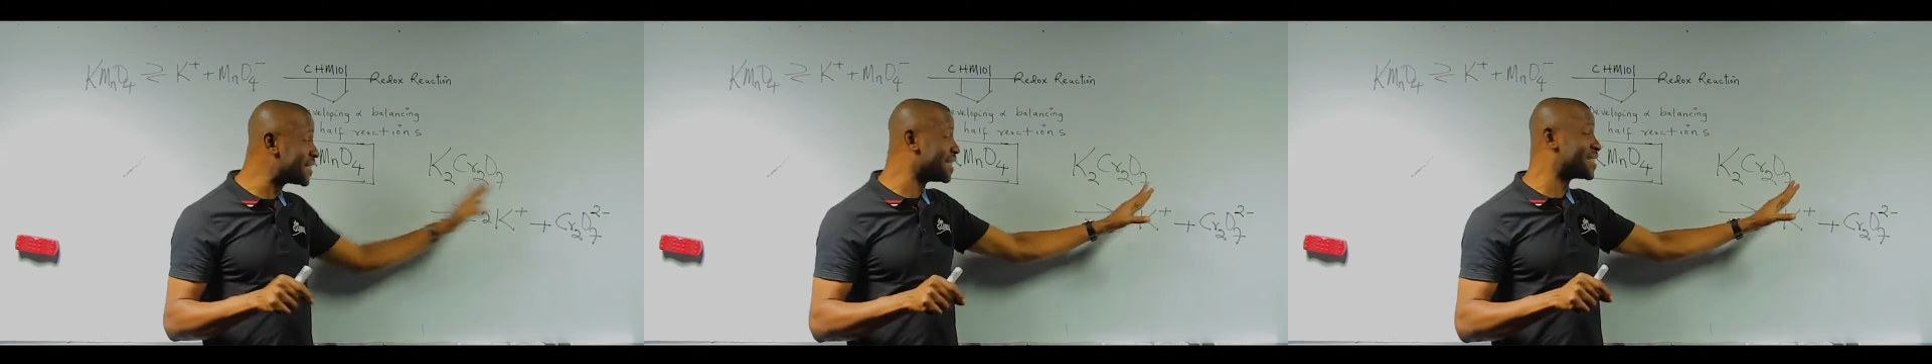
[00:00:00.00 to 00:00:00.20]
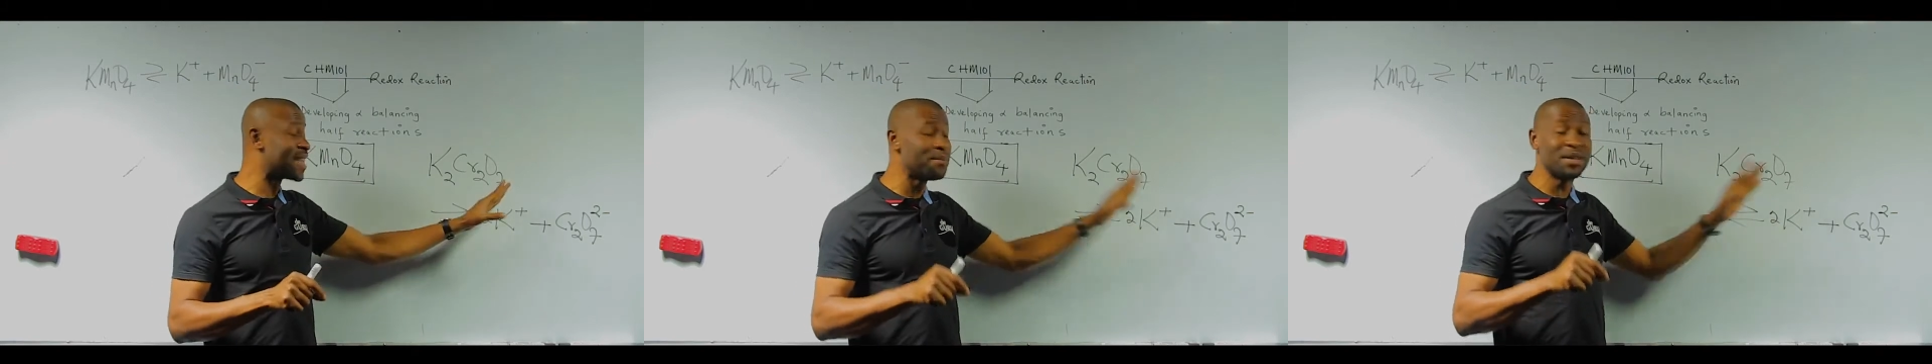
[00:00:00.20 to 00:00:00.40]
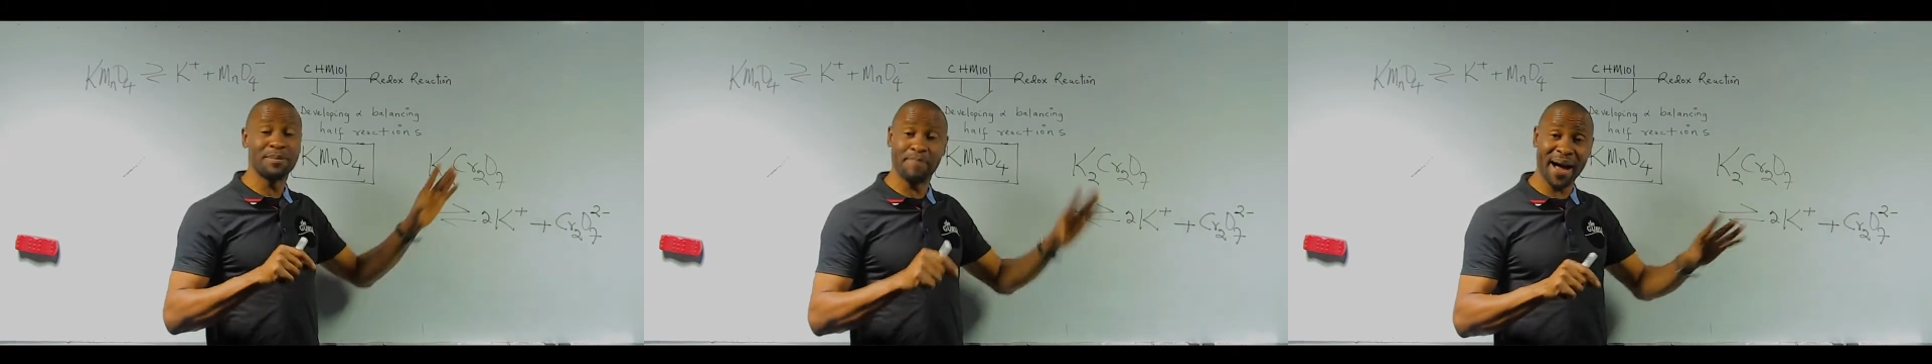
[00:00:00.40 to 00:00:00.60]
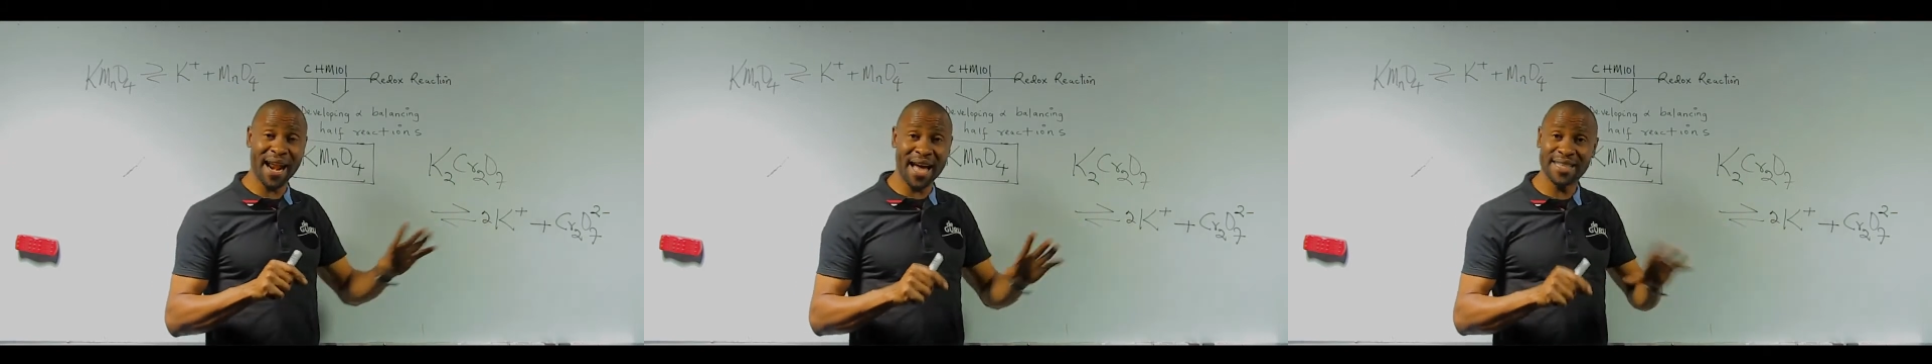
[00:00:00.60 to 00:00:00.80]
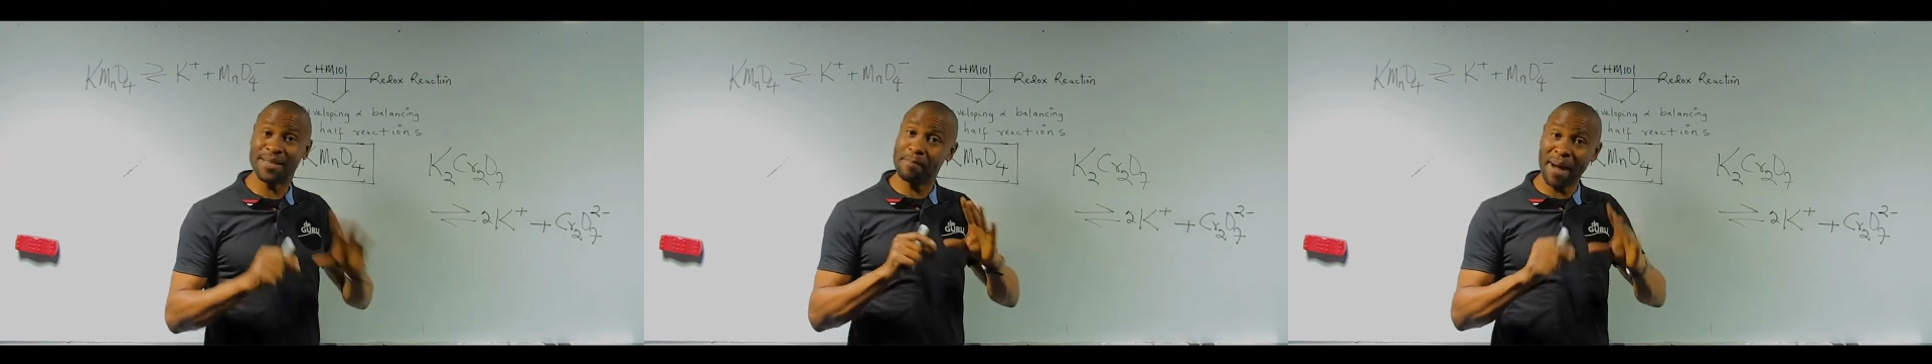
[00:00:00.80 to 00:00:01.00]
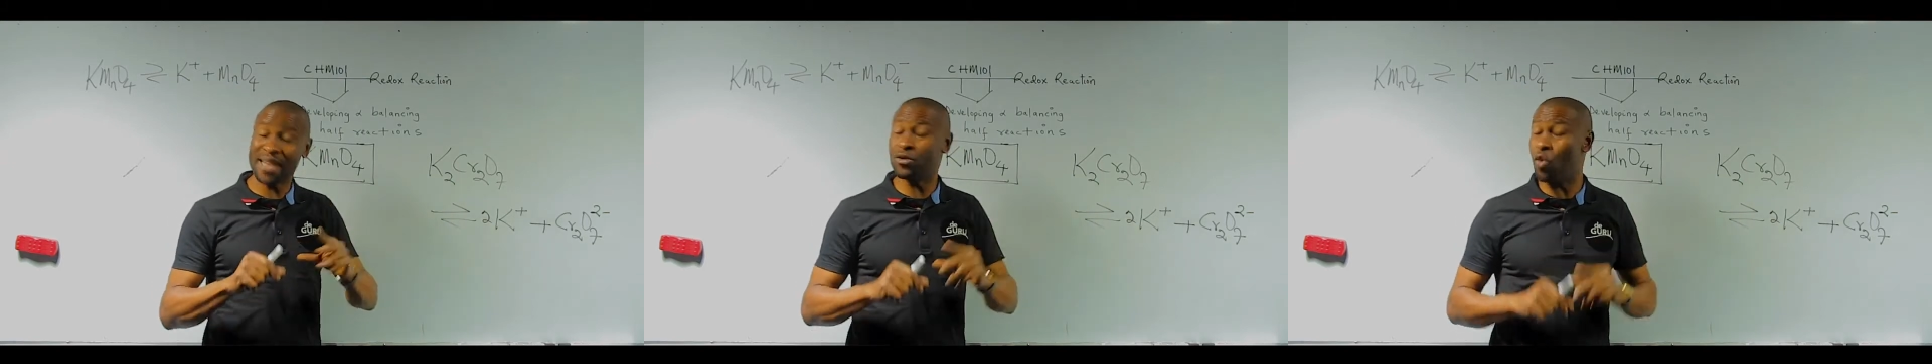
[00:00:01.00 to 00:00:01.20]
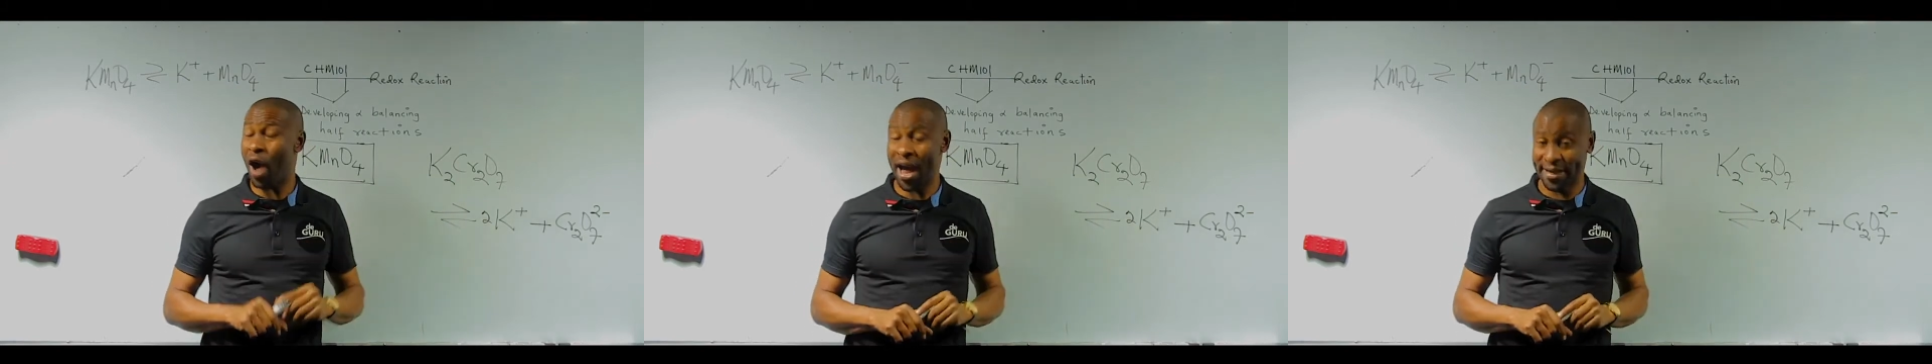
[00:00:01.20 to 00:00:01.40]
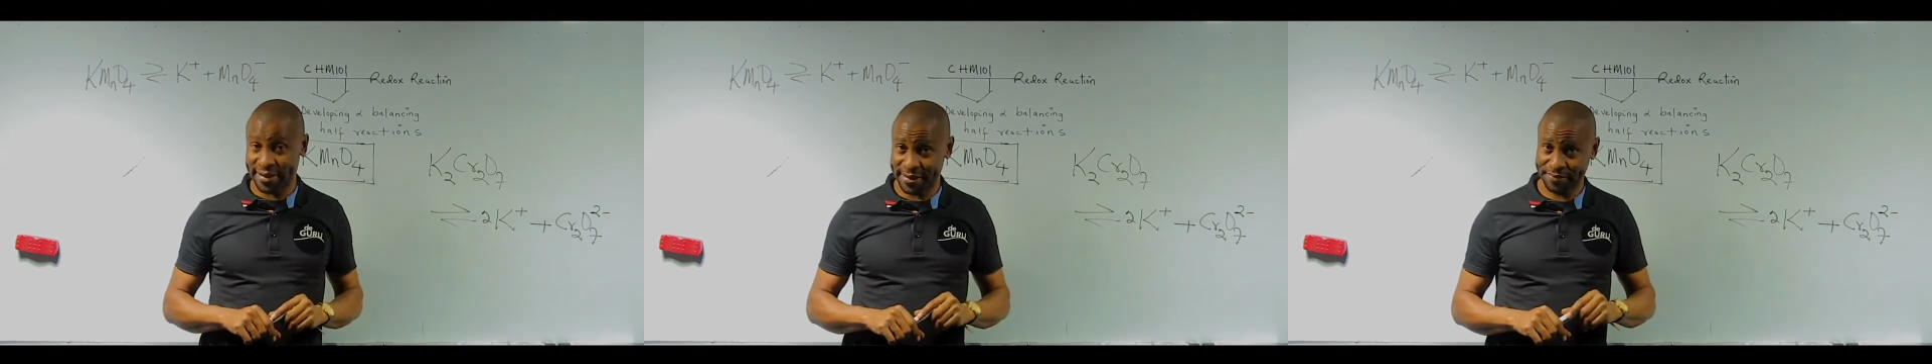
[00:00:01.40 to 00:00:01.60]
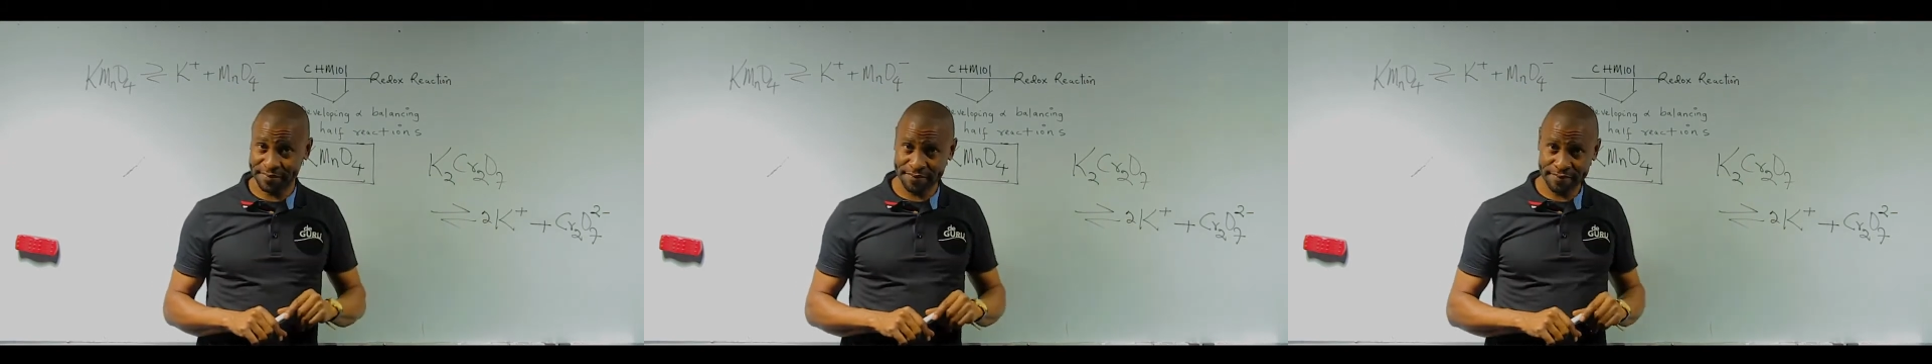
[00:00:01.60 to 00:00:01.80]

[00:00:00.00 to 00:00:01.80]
system is balanced mass-wise.